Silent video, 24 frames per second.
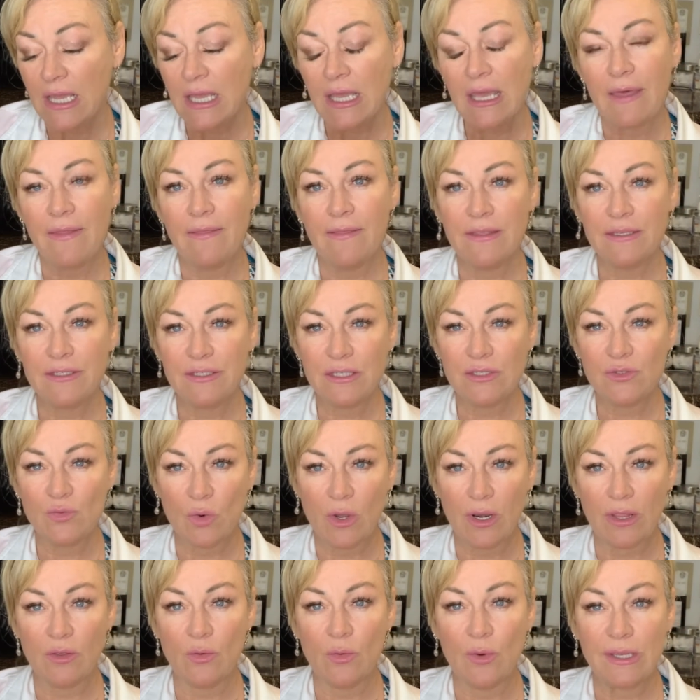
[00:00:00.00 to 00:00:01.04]
and this is
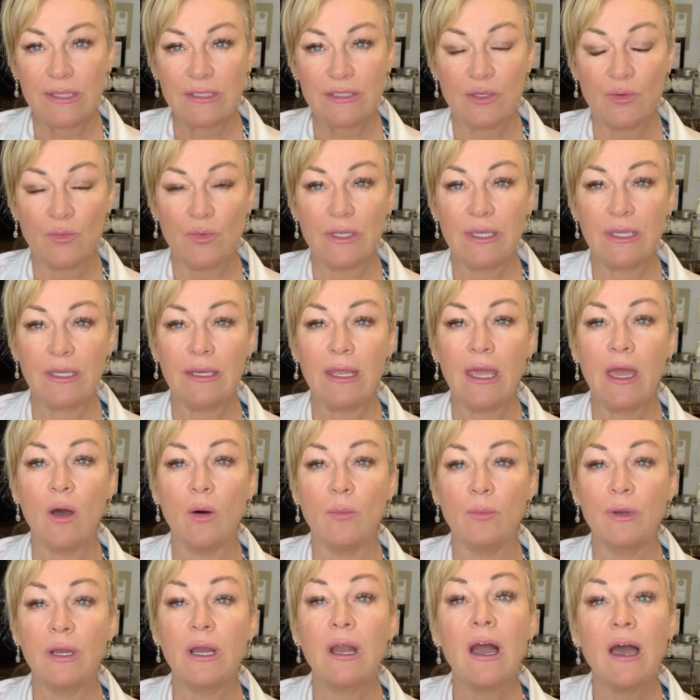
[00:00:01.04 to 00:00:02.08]
one of the ways that we can
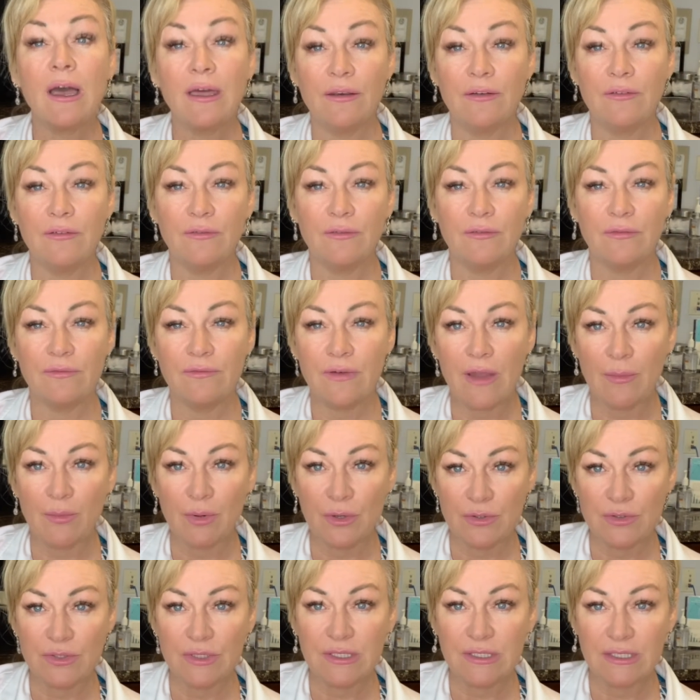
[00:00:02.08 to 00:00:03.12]
help cut
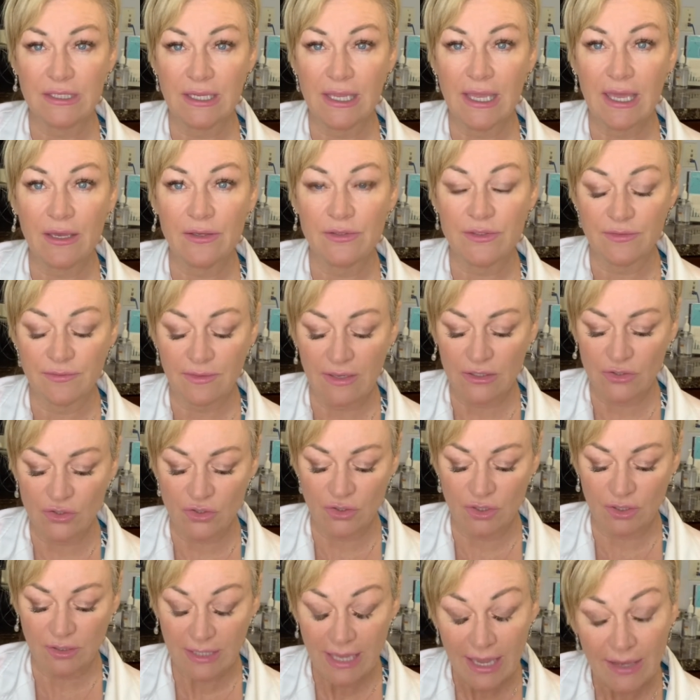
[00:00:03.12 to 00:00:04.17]
fibrosis and
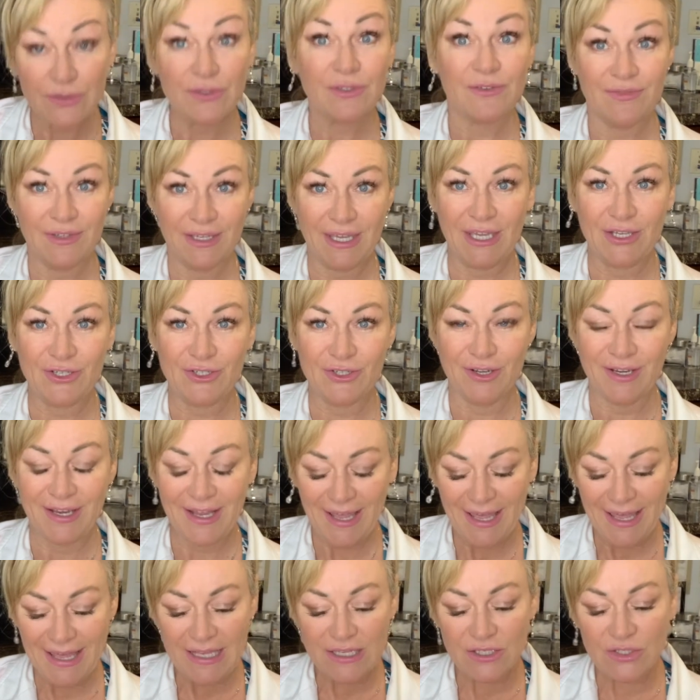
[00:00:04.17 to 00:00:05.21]
calcification.
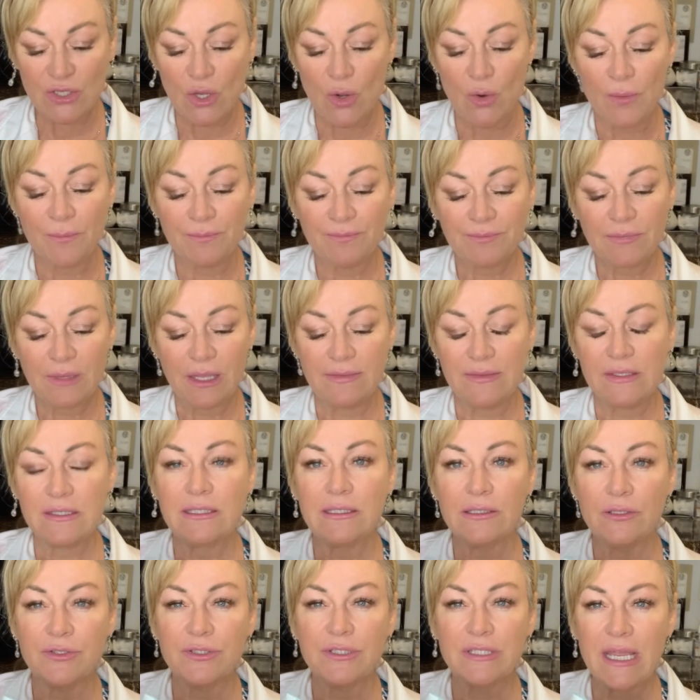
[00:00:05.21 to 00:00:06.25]
So this
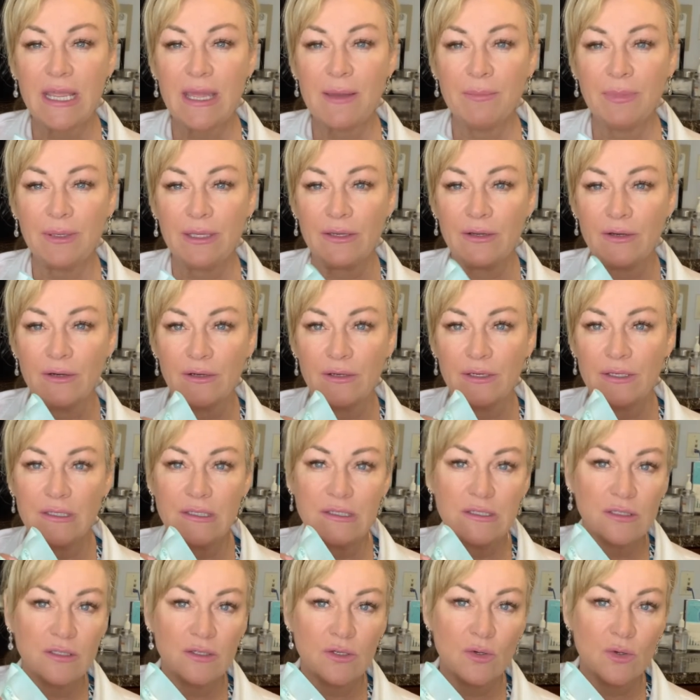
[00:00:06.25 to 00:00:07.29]
little stamp here
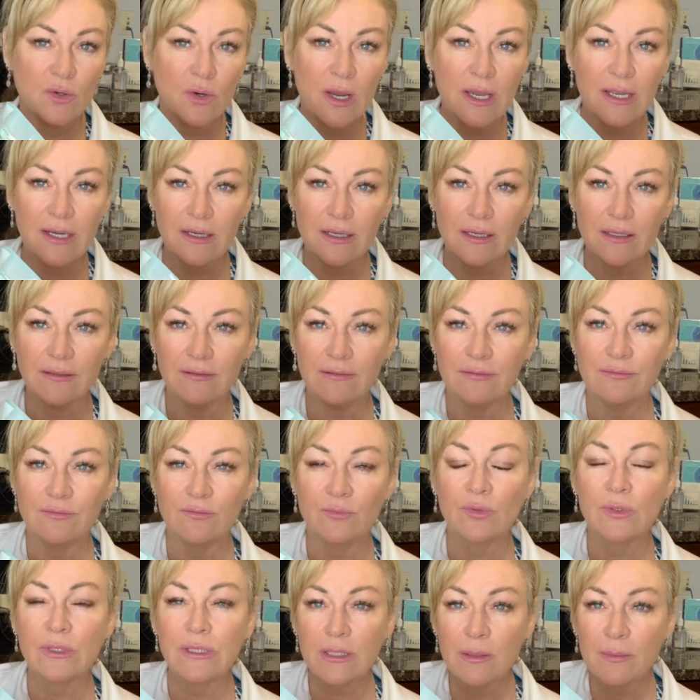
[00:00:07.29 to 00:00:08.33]
is quite a
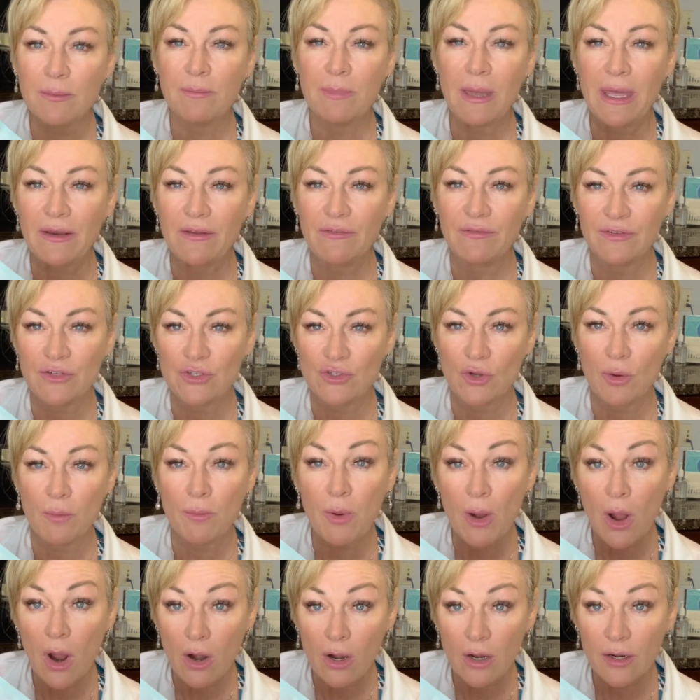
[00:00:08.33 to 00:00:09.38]
really beneficial
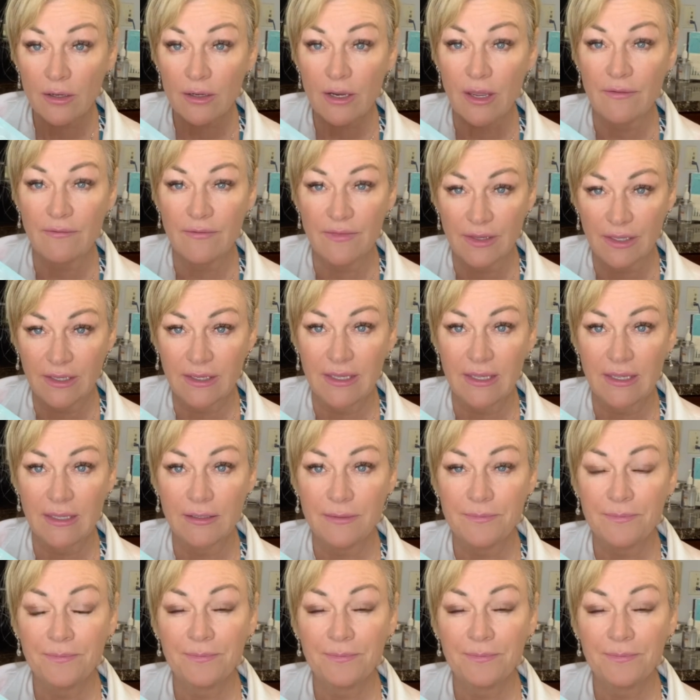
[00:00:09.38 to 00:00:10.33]
part of the kit.